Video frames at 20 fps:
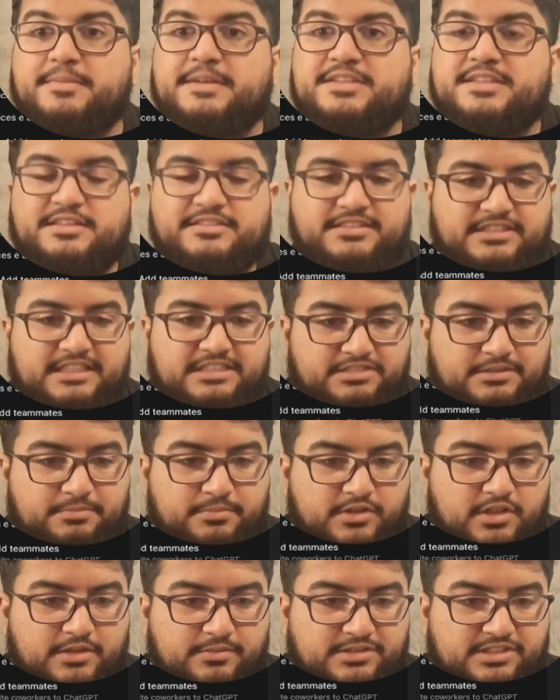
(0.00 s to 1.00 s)
me just get the
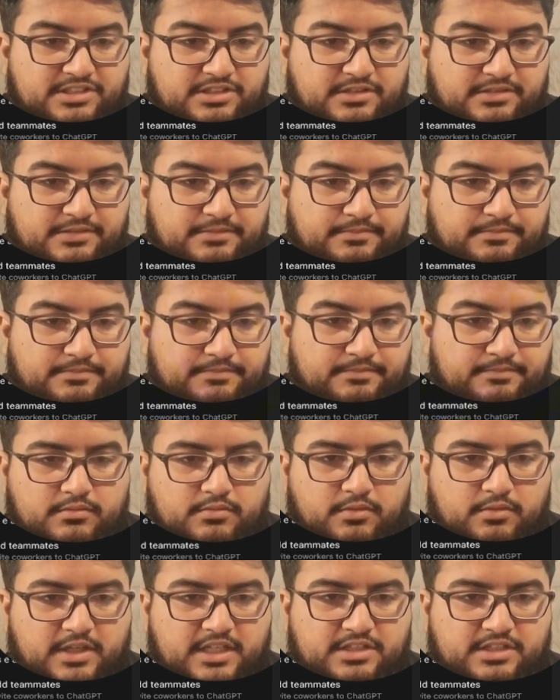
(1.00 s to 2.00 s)
prompt here.
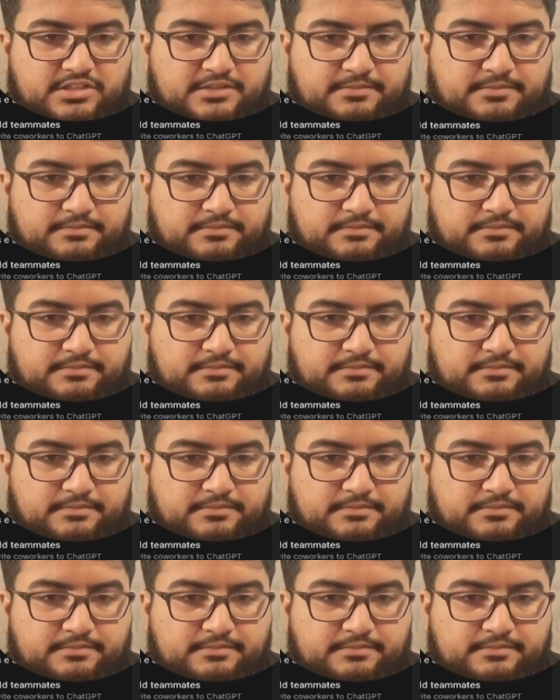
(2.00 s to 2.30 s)
Well,